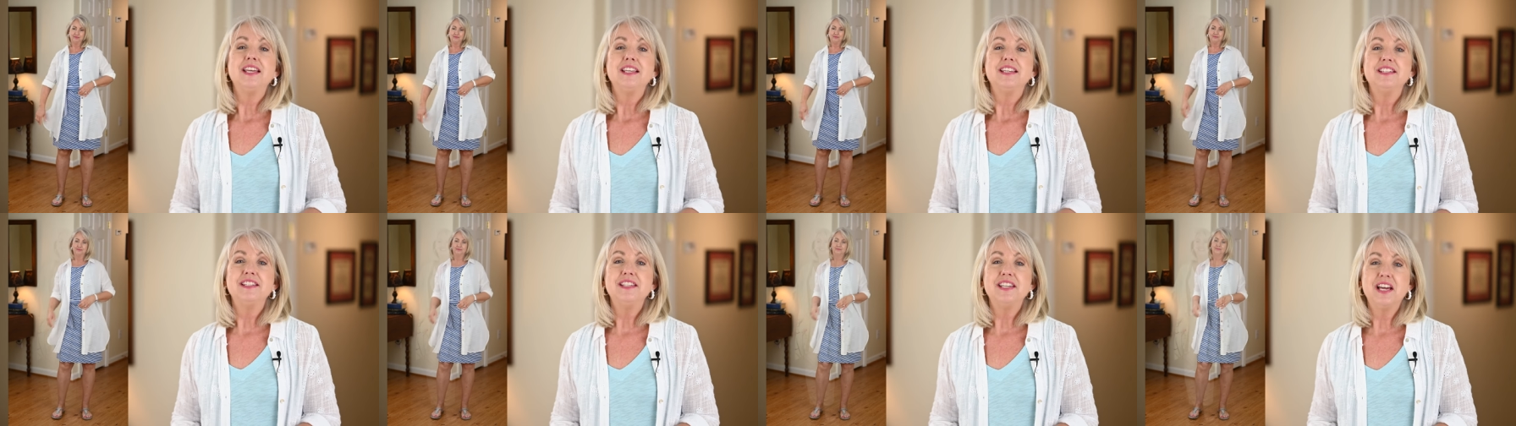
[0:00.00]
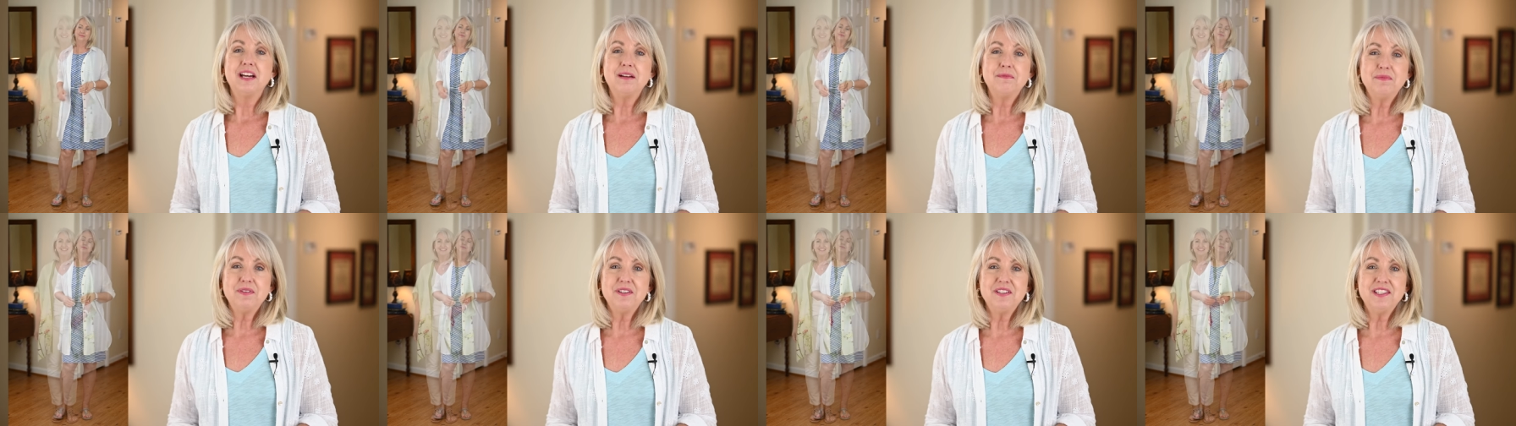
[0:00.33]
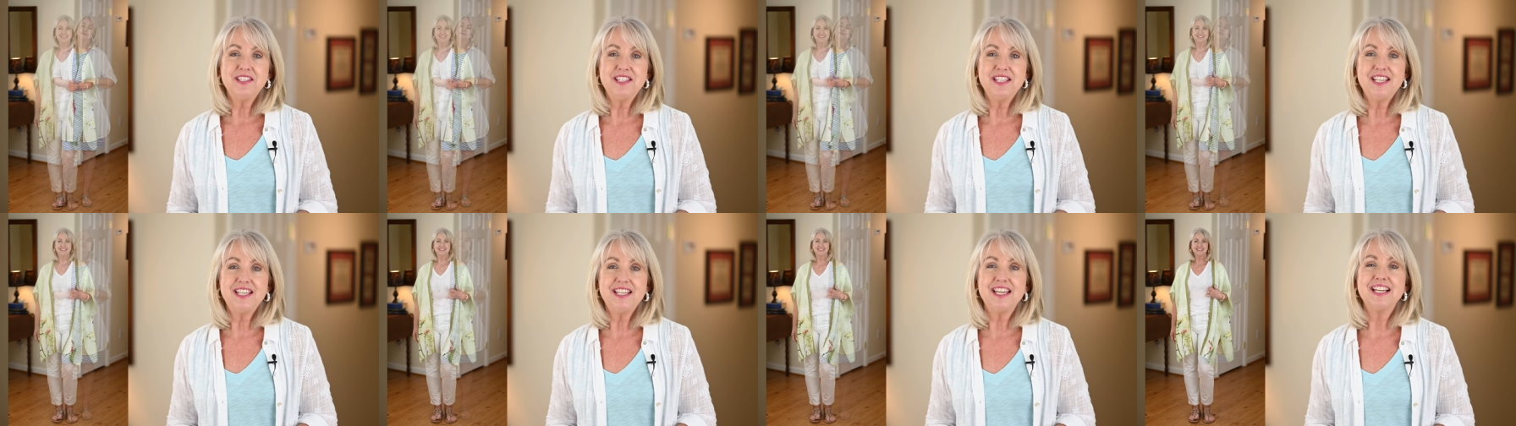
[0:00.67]
Number
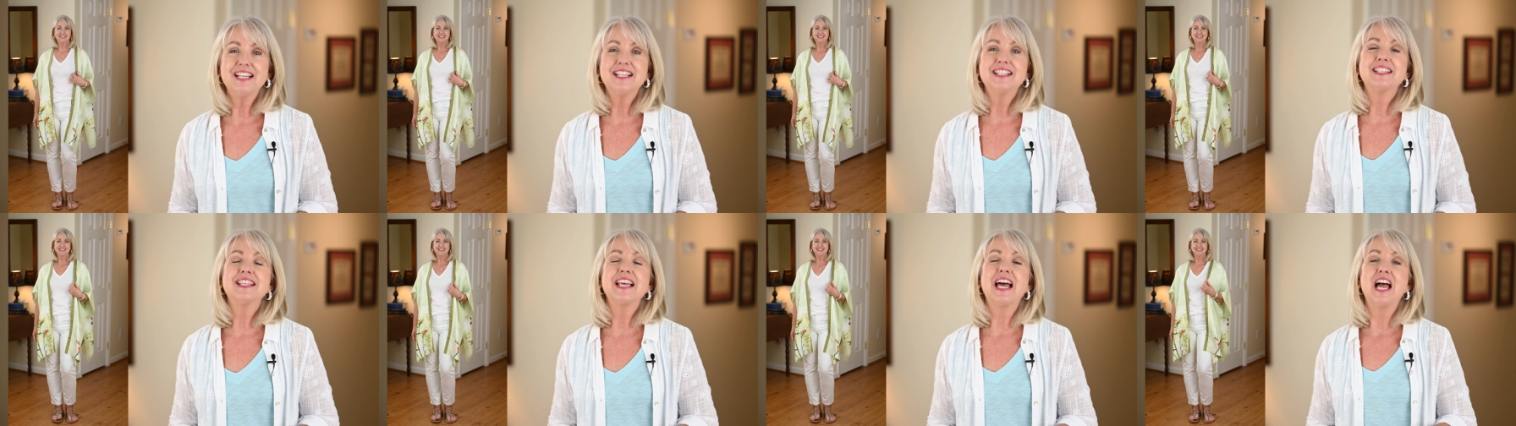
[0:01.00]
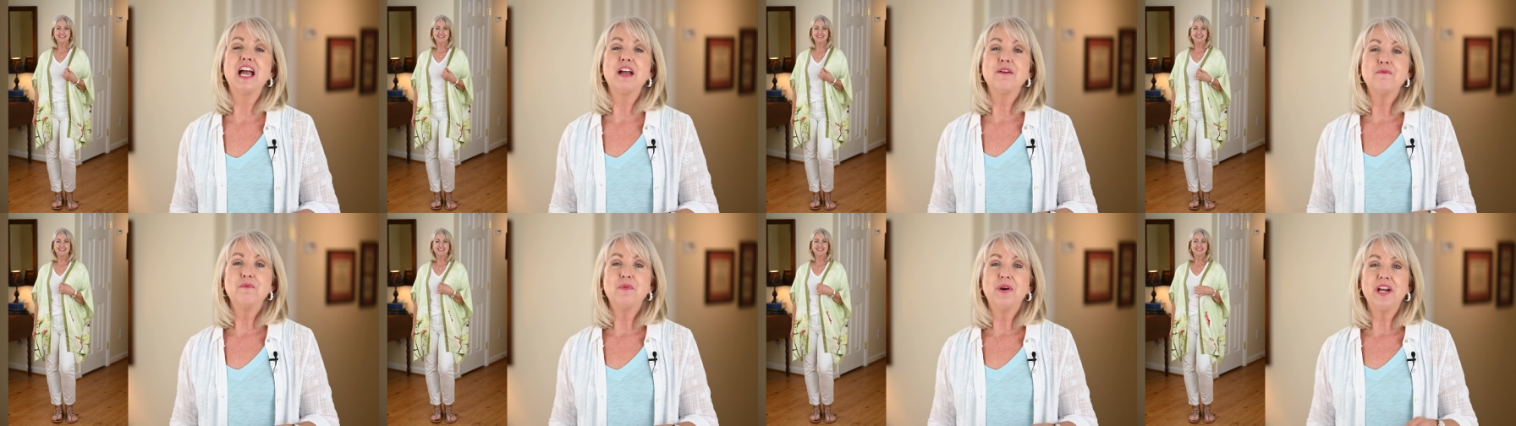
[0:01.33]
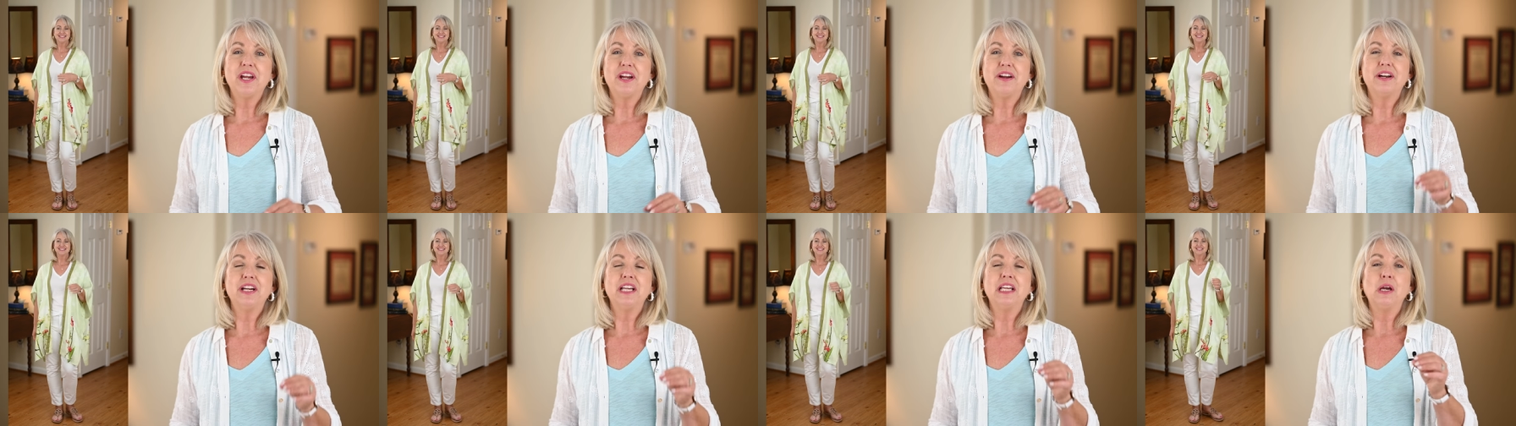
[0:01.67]
six, I'm
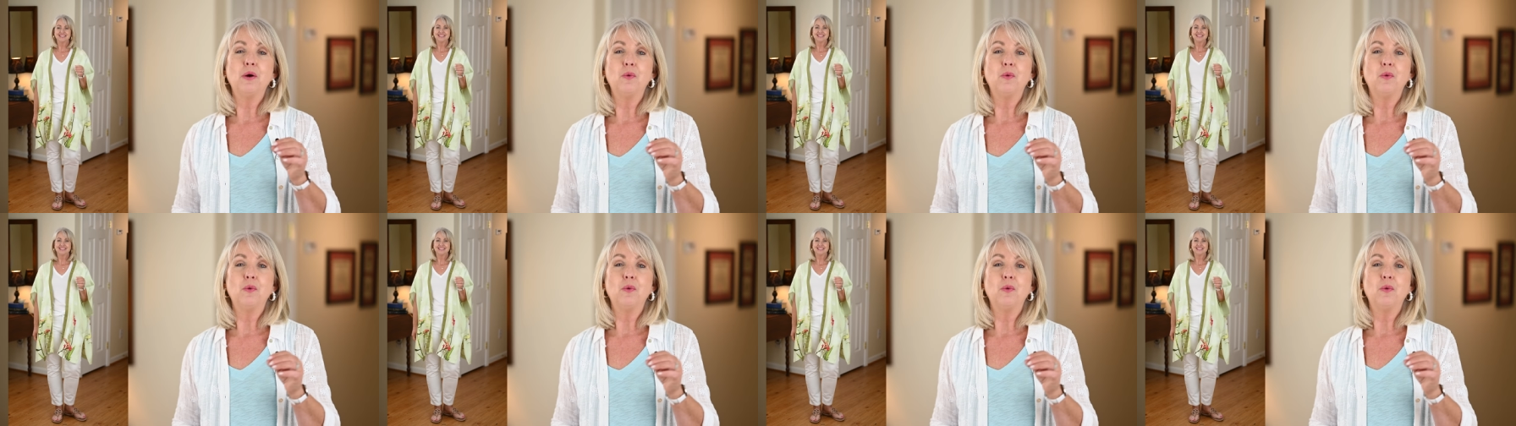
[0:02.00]
wearing